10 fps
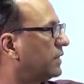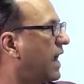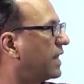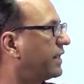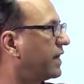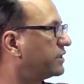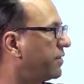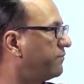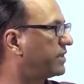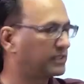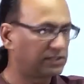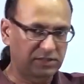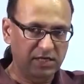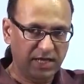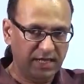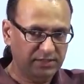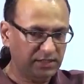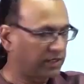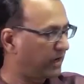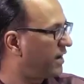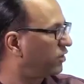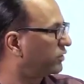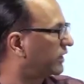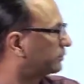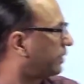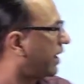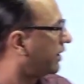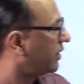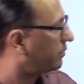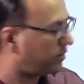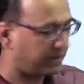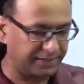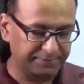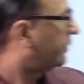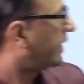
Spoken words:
And there are some muscles inserted into this perineal body.